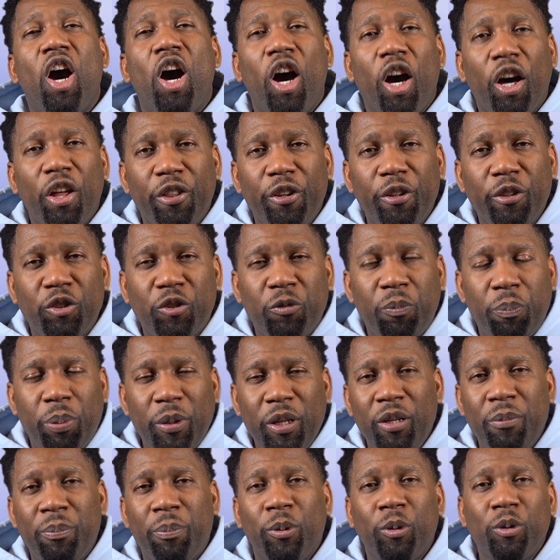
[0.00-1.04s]
Other
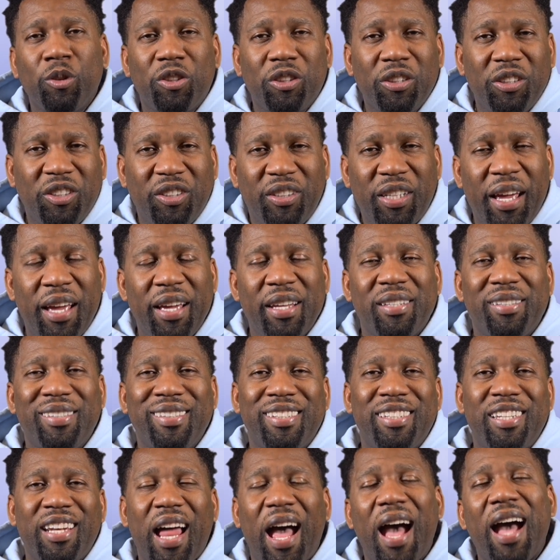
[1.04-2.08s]
people's success
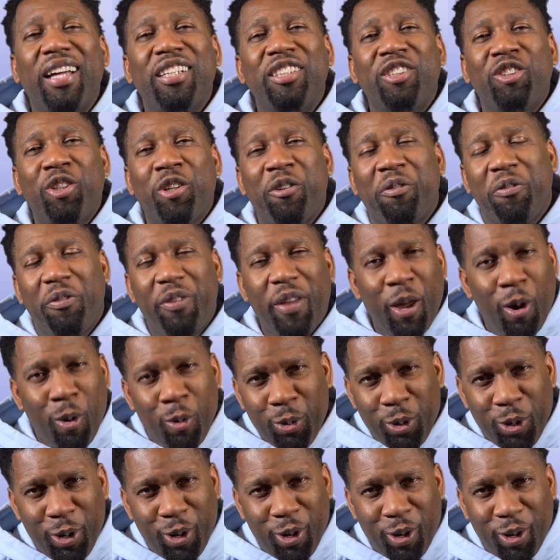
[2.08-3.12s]
is not your
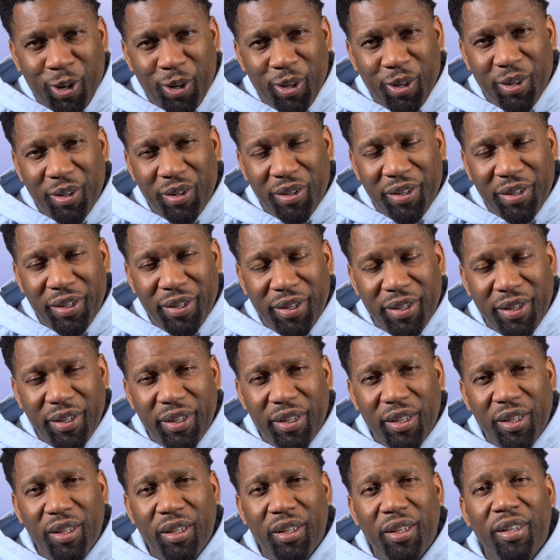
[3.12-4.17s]
failure.
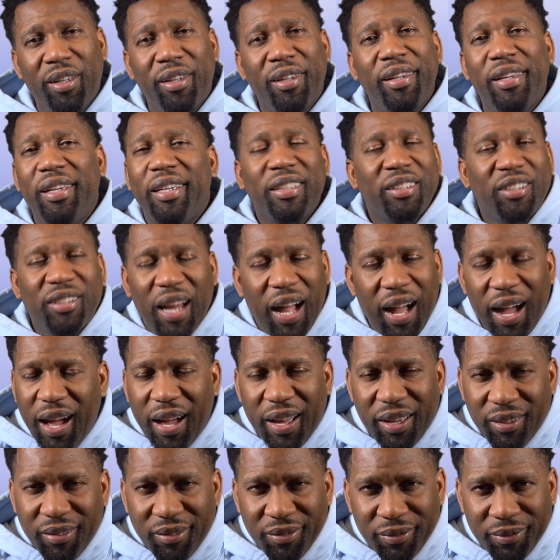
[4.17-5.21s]
It's
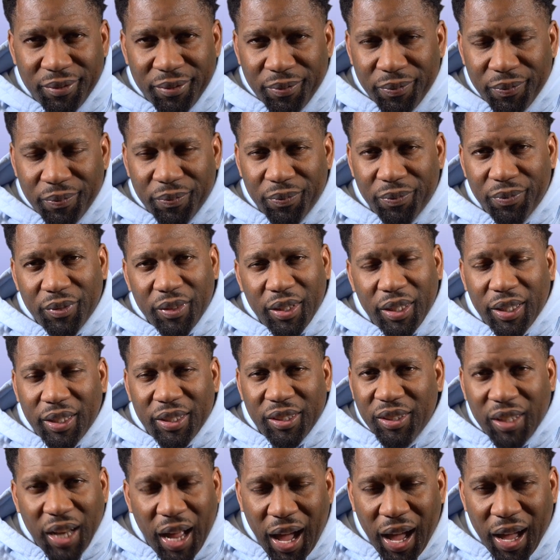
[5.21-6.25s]
not. It
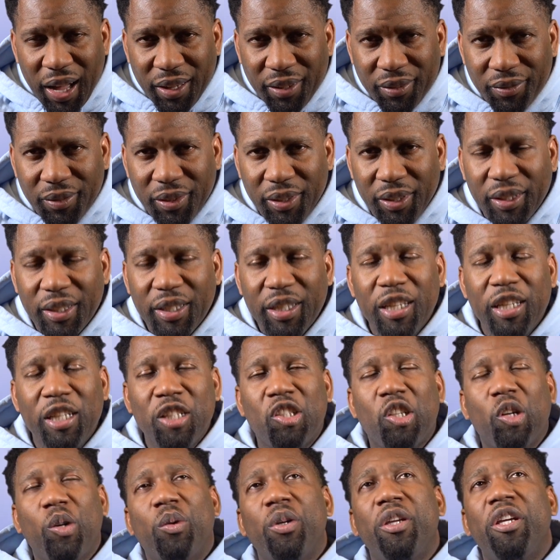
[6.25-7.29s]
is not.
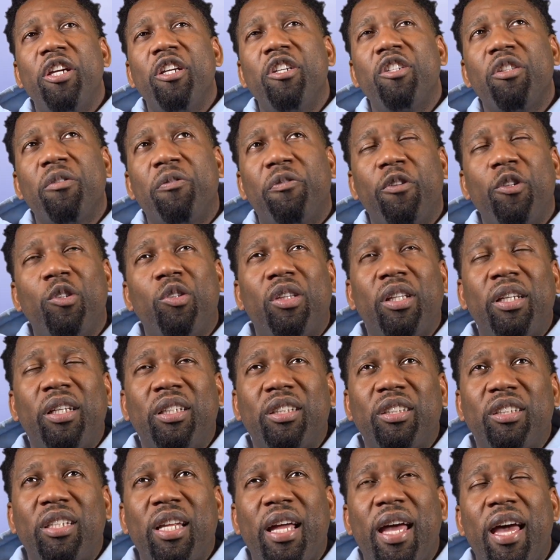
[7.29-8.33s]
So here's a few
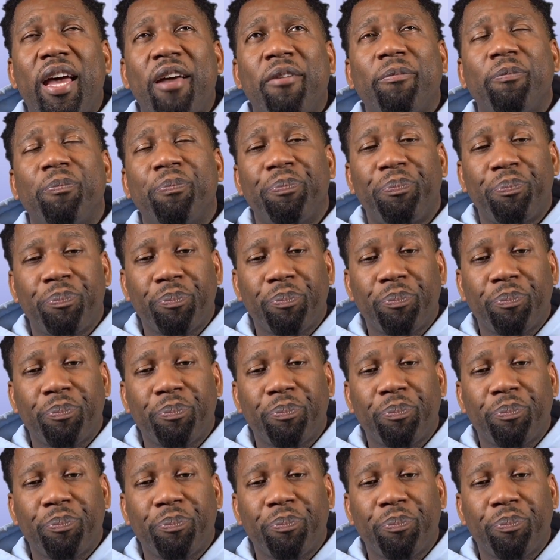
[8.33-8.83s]
things that